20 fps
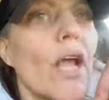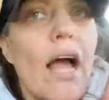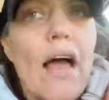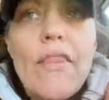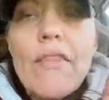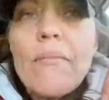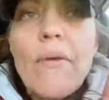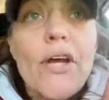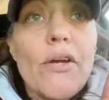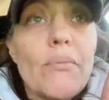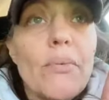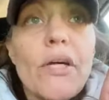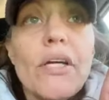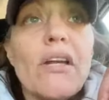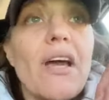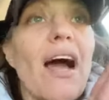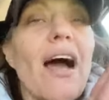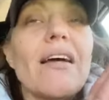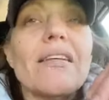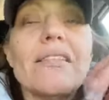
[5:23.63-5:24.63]
at the
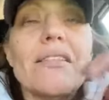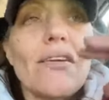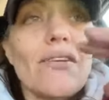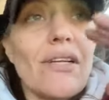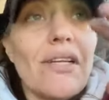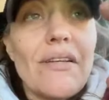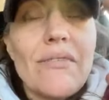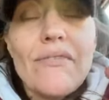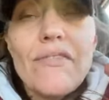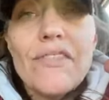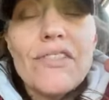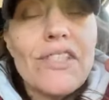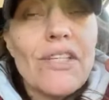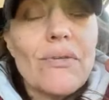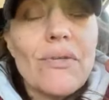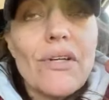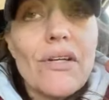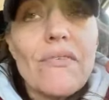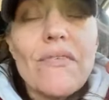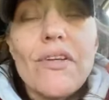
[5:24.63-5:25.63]
moment, I
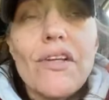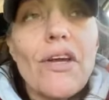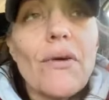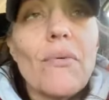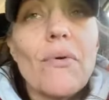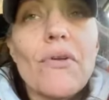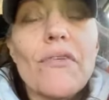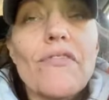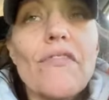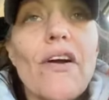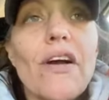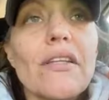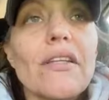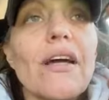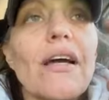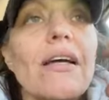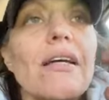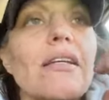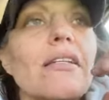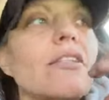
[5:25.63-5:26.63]
still don't even know what the fuck
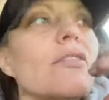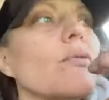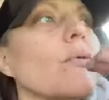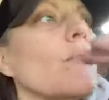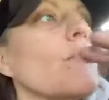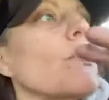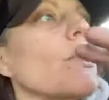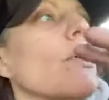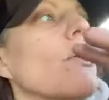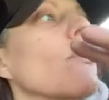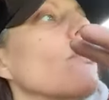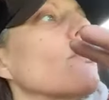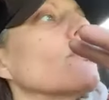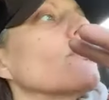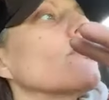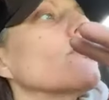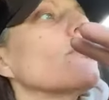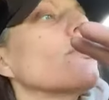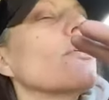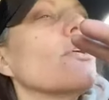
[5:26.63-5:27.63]
that is,
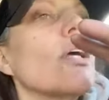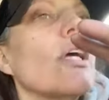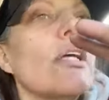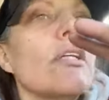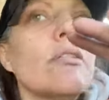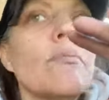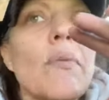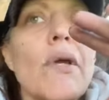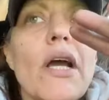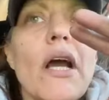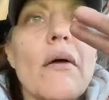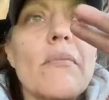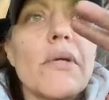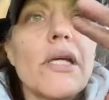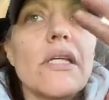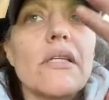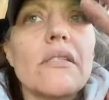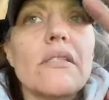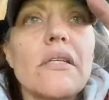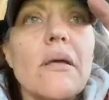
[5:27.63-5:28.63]
because it's
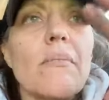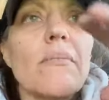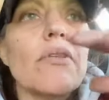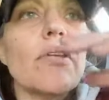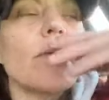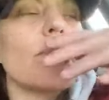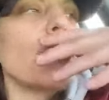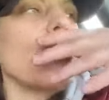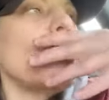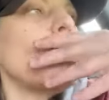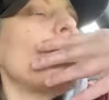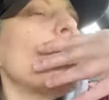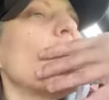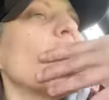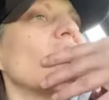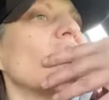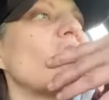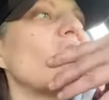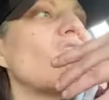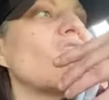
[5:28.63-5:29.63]
becoming something. People
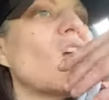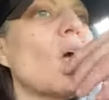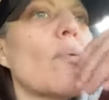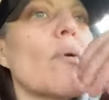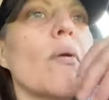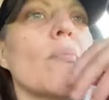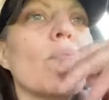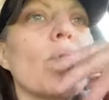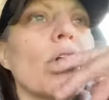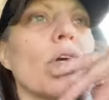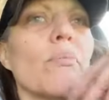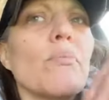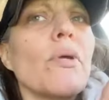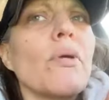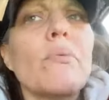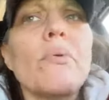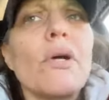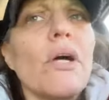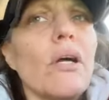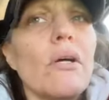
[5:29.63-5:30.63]
wanted to step up Britain.
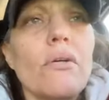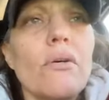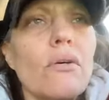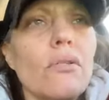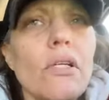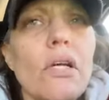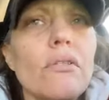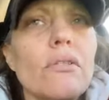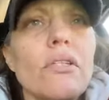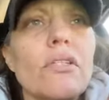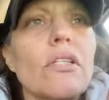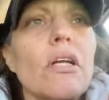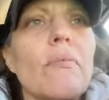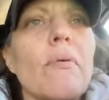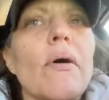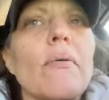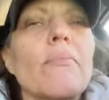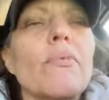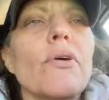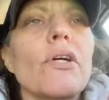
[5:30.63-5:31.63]
People going, oh, don't just
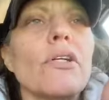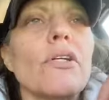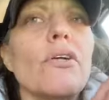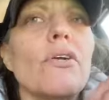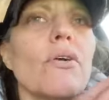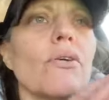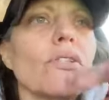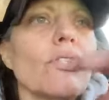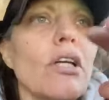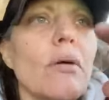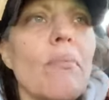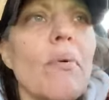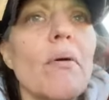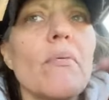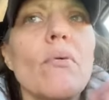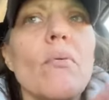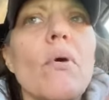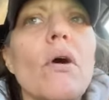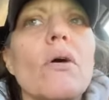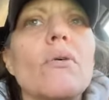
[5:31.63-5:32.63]
step up Britain. You've got to step
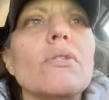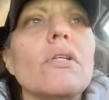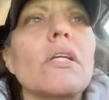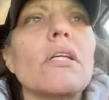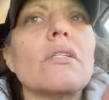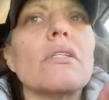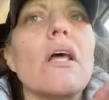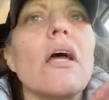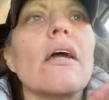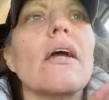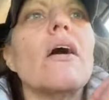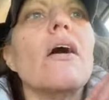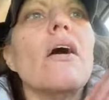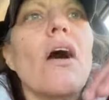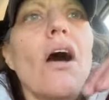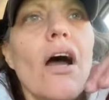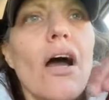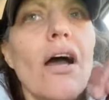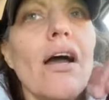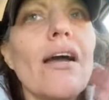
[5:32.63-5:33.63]
up the world. And it's like,
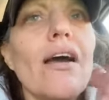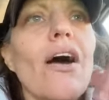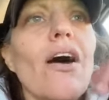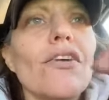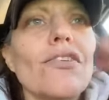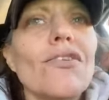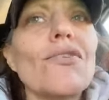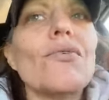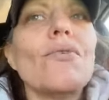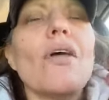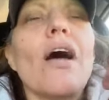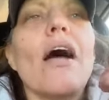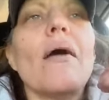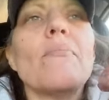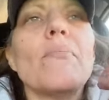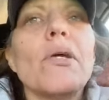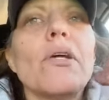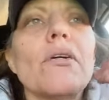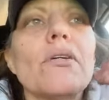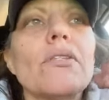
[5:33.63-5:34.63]
I can't do
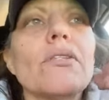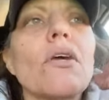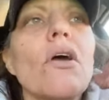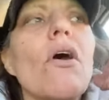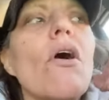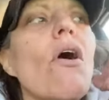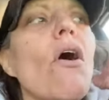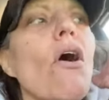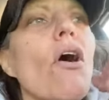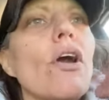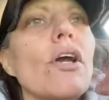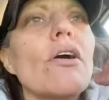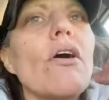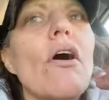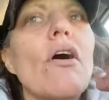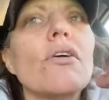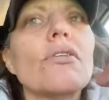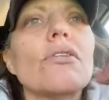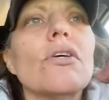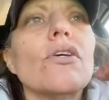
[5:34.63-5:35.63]
that because I
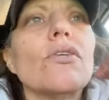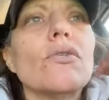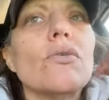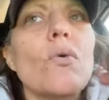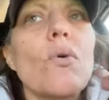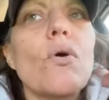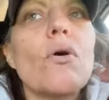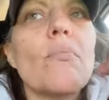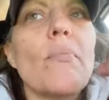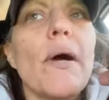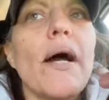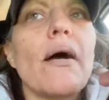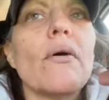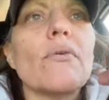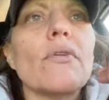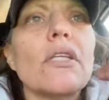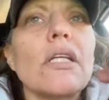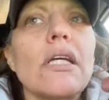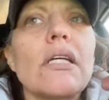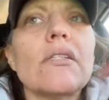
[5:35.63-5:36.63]
can't talk
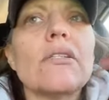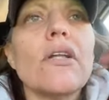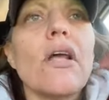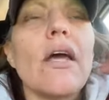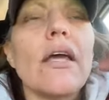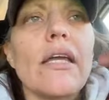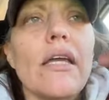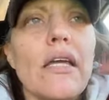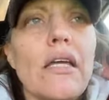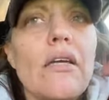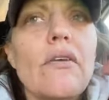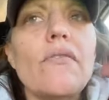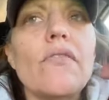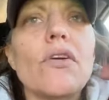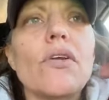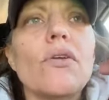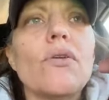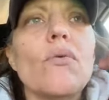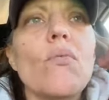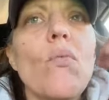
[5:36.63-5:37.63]
about things like
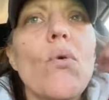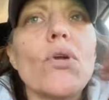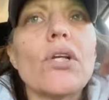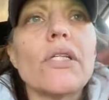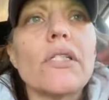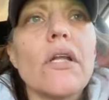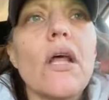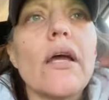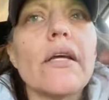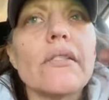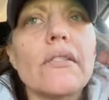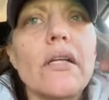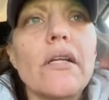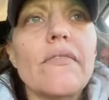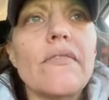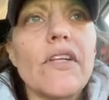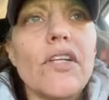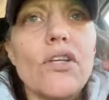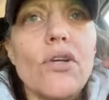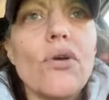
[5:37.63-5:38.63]
even what it's like to
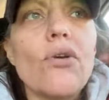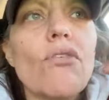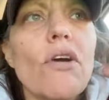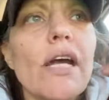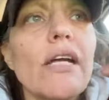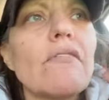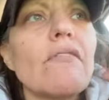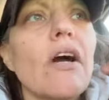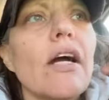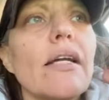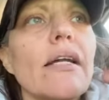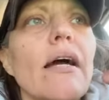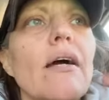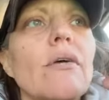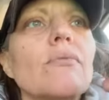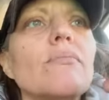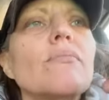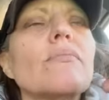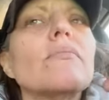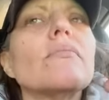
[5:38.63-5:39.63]
live in Ukraine right
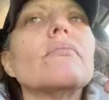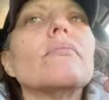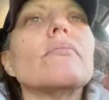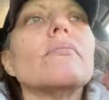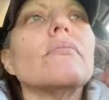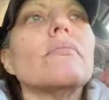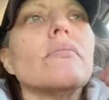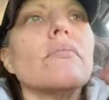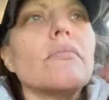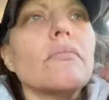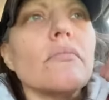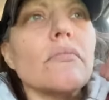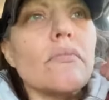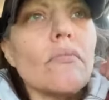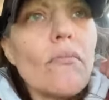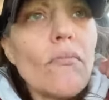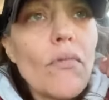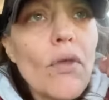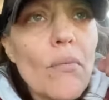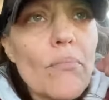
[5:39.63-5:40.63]
now.
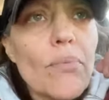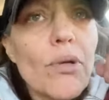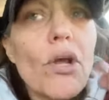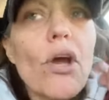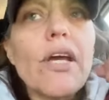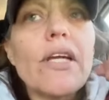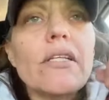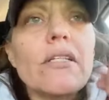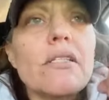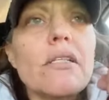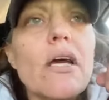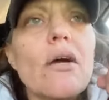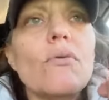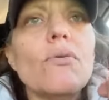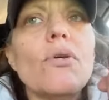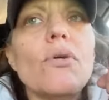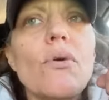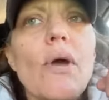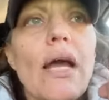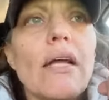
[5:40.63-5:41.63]
But I can tell
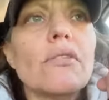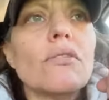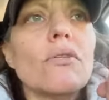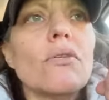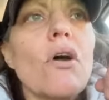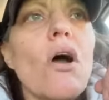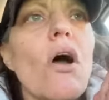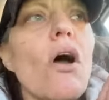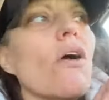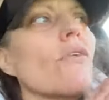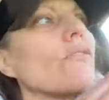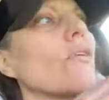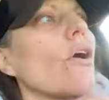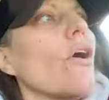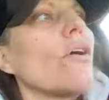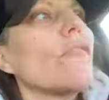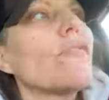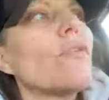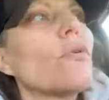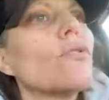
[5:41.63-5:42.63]
you hand on heart that
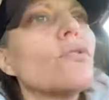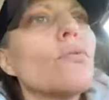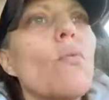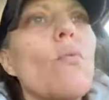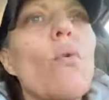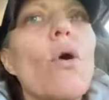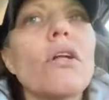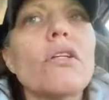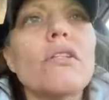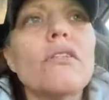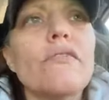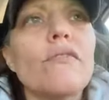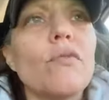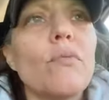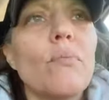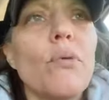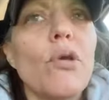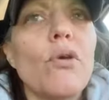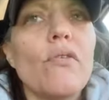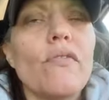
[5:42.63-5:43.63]
I've got some
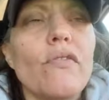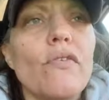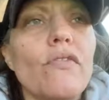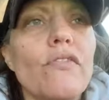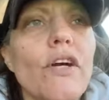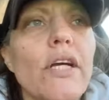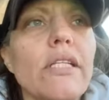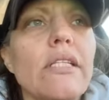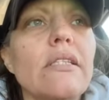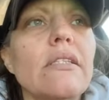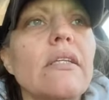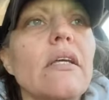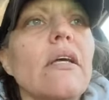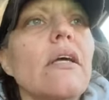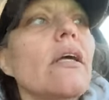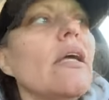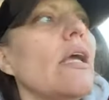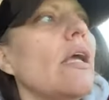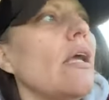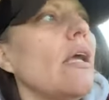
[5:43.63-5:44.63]
wonderful, beautiful friends
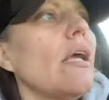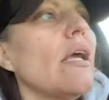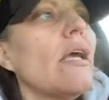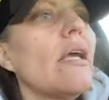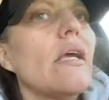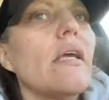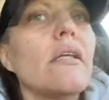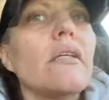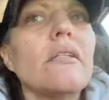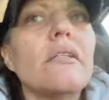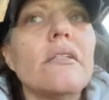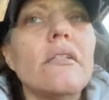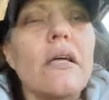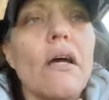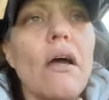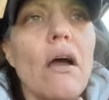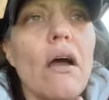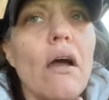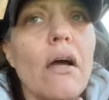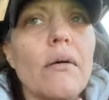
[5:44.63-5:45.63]
here in